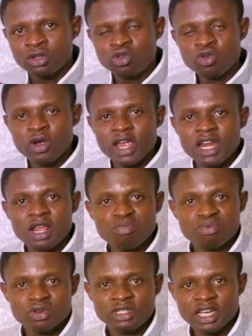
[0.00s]
do
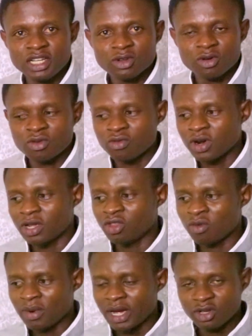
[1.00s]
any project on
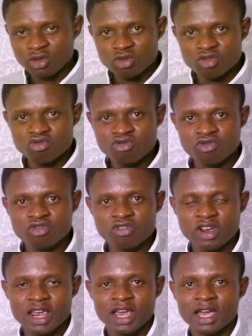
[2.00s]
randomized control
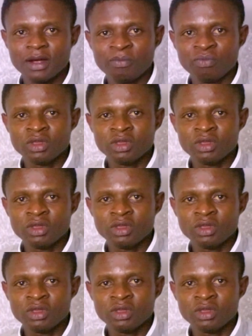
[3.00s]
trial,